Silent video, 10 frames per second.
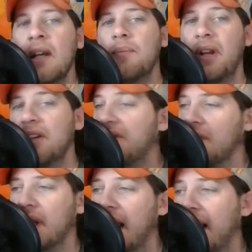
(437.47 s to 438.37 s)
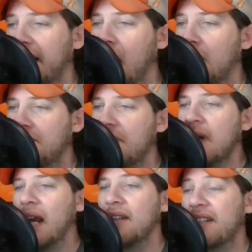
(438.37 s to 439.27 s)
be the associate head coach
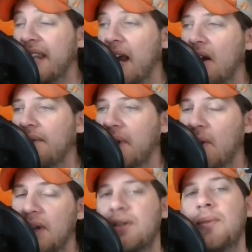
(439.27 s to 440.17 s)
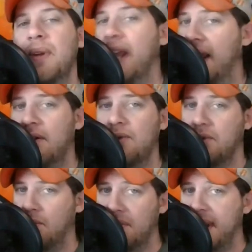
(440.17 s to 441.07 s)
instead of going to be the head coach
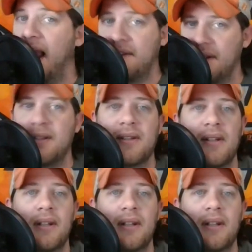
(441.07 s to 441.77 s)
of North Texas.